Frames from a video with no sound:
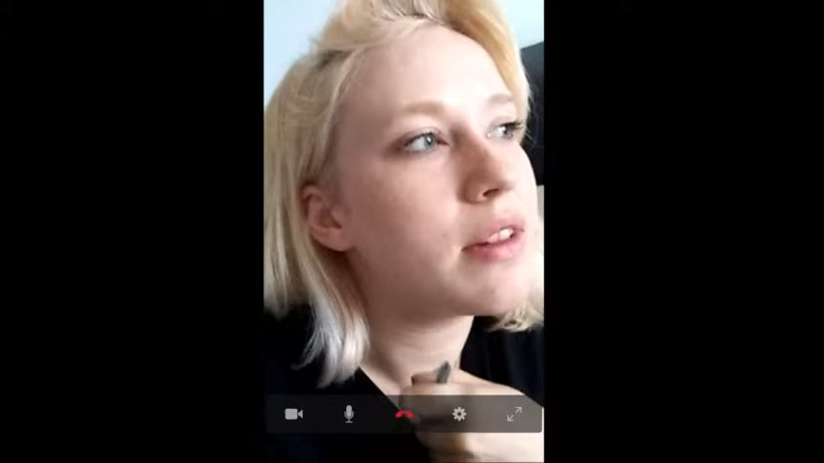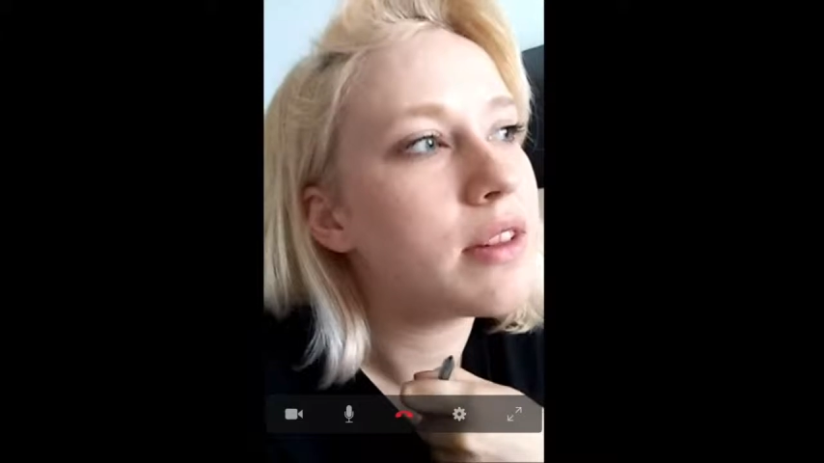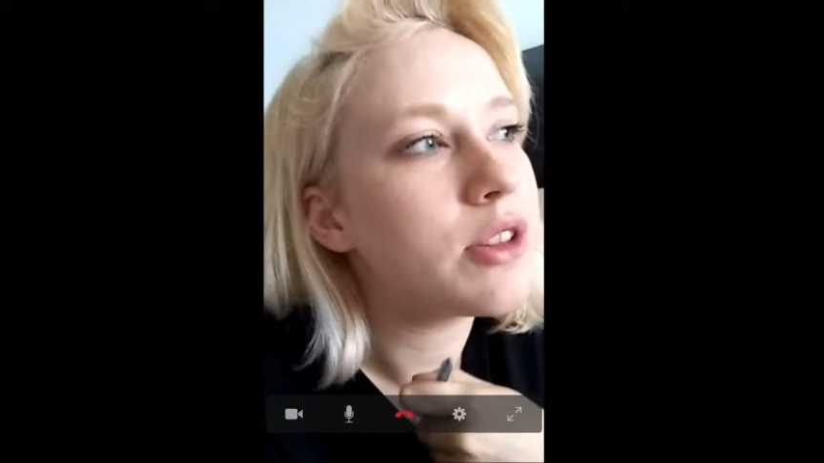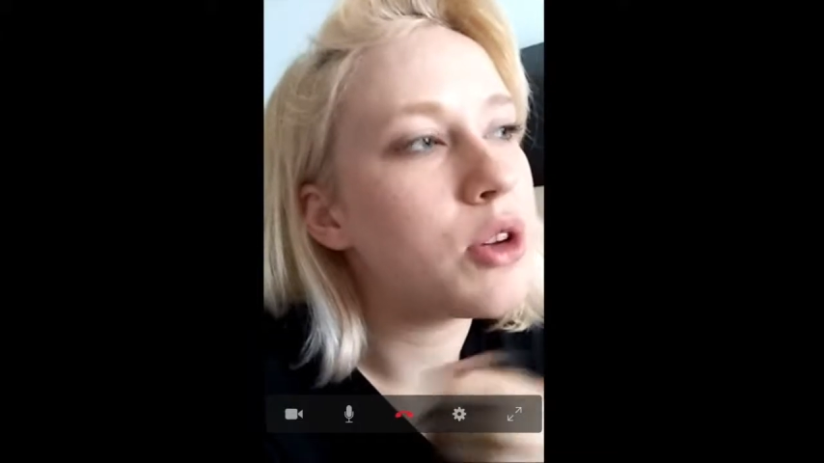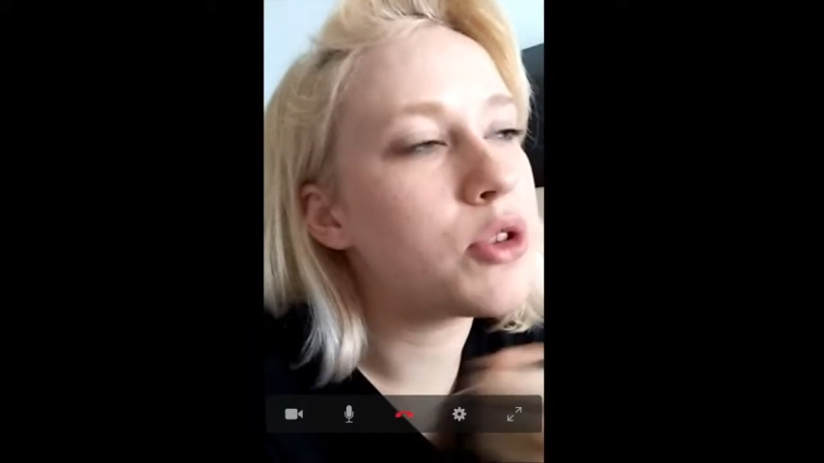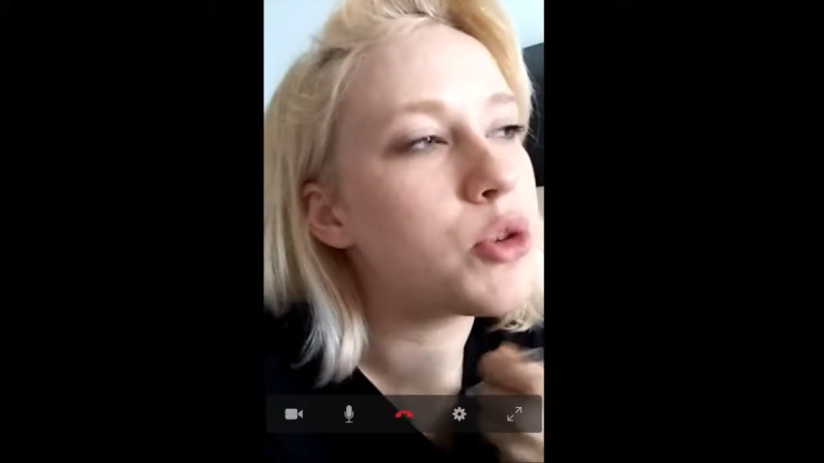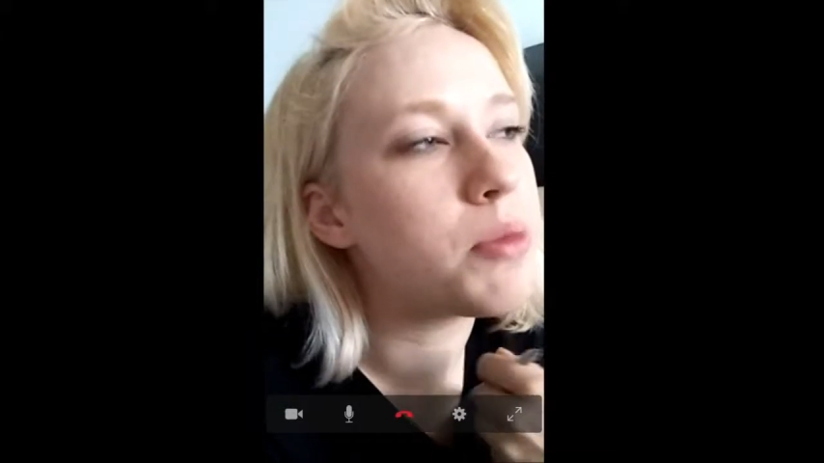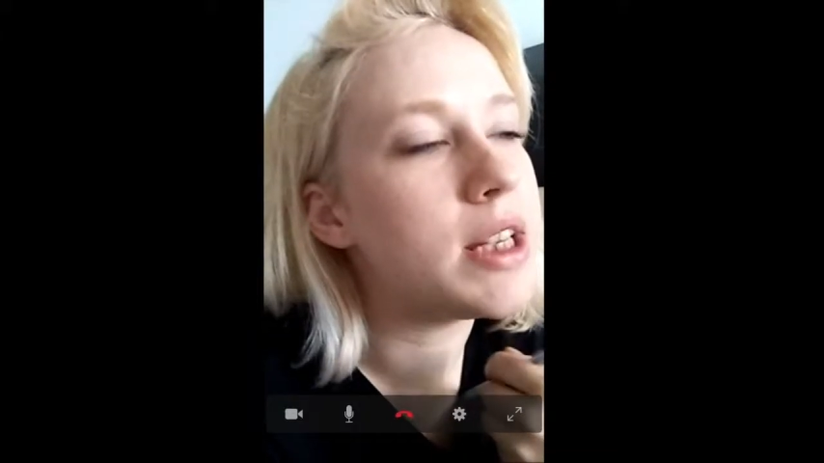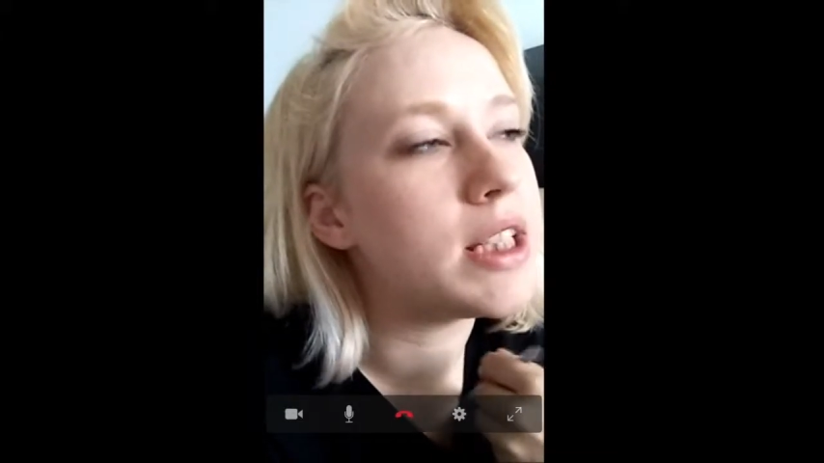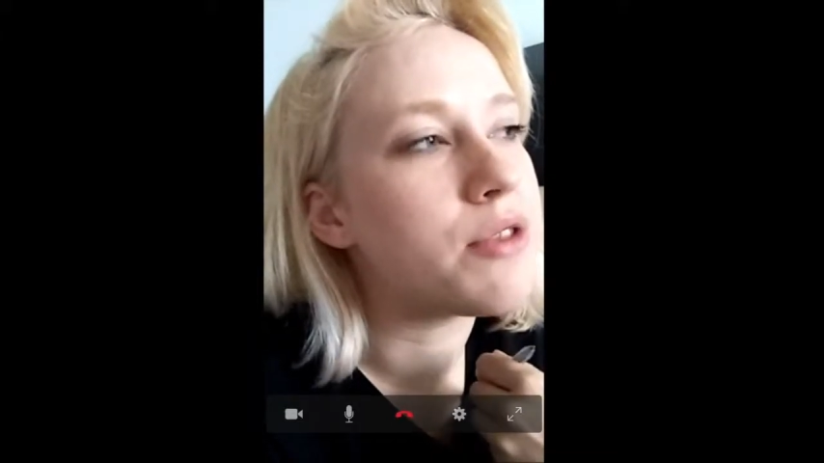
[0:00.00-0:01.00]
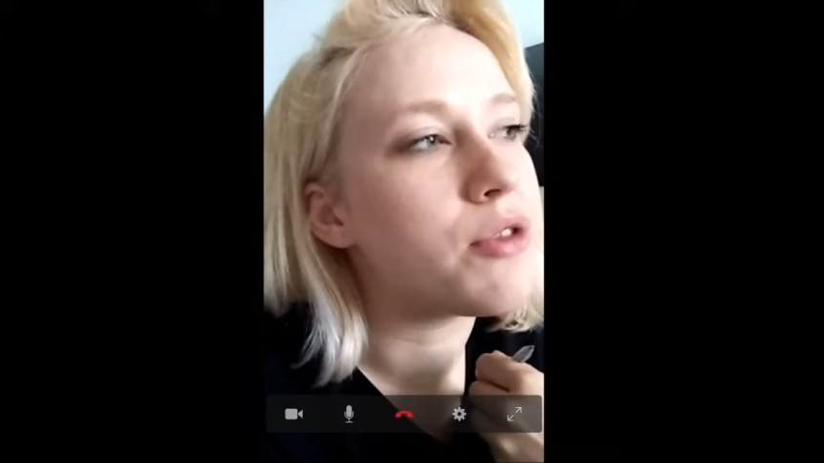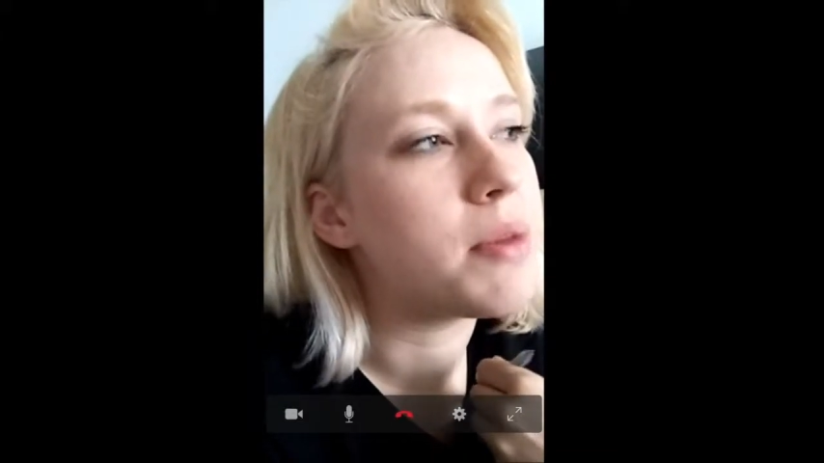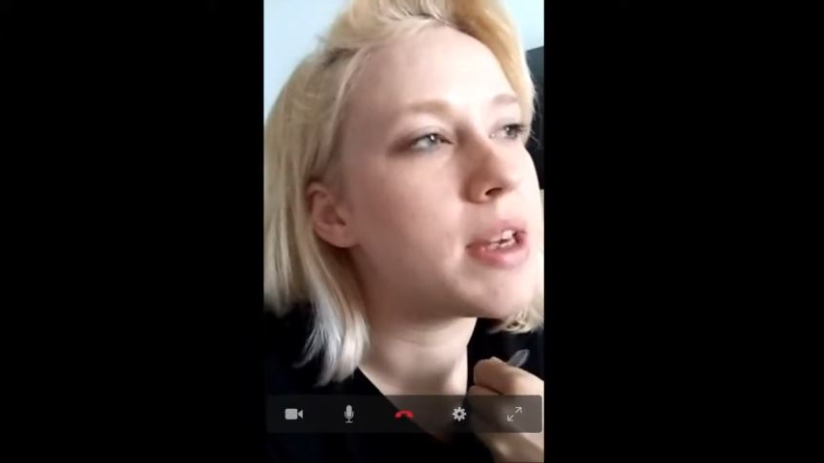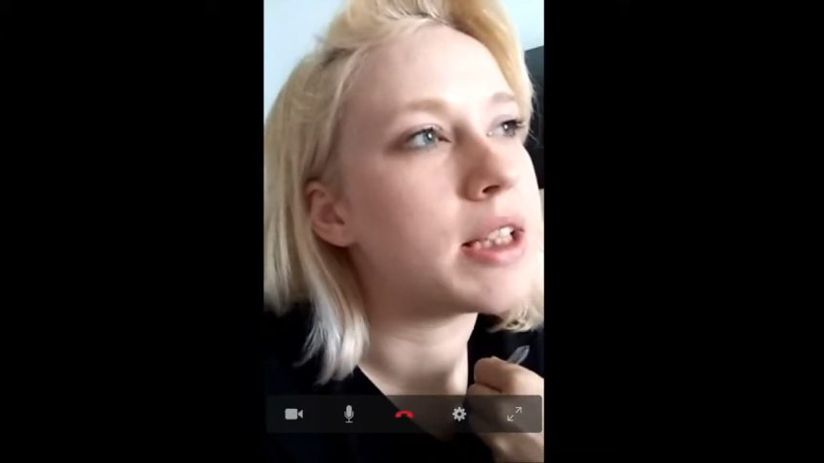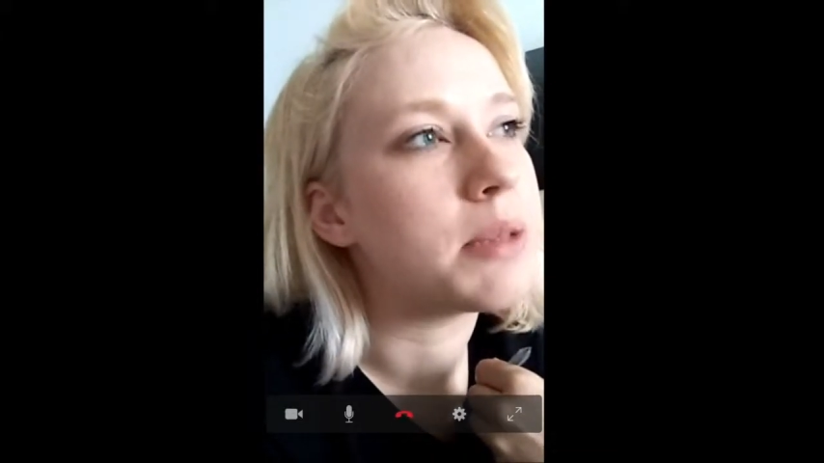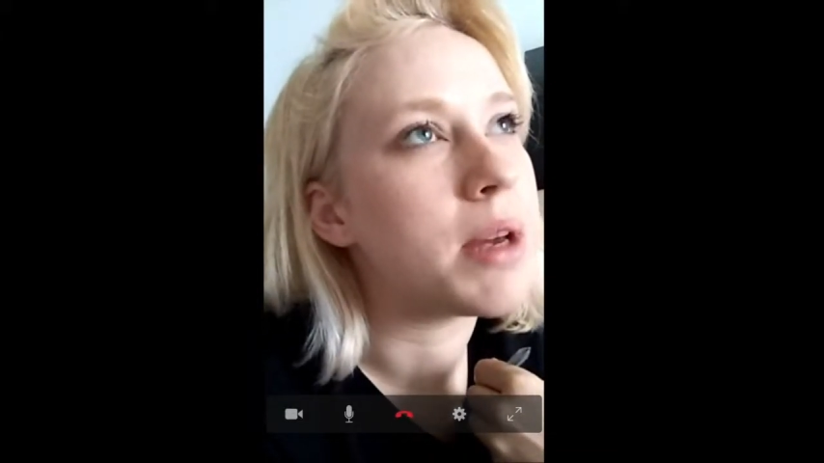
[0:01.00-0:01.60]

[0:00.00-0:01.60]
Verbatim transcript: social media for me is